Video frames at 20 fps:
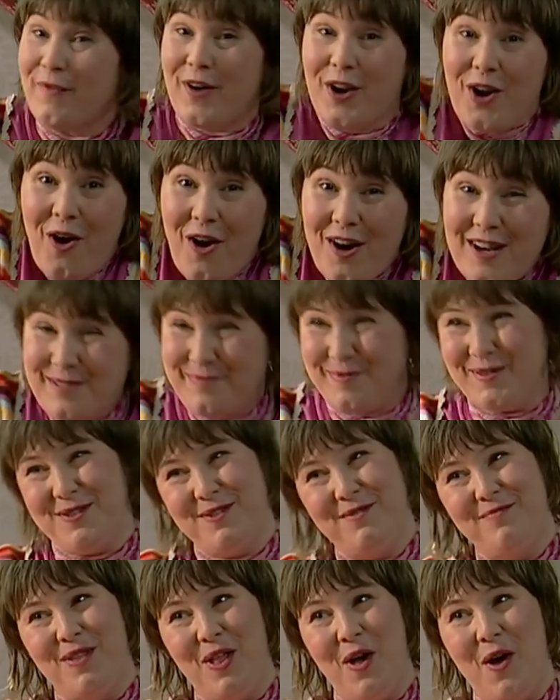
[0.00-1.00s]
her hospital
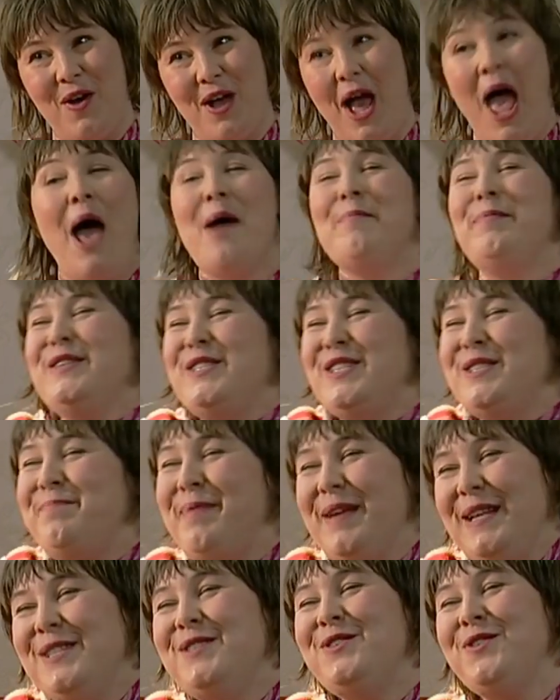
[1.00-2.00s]
block, but she's
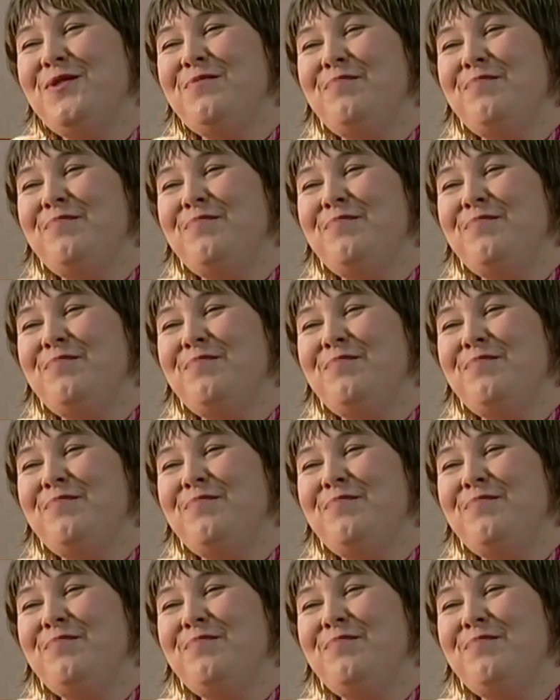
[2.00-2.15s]
been too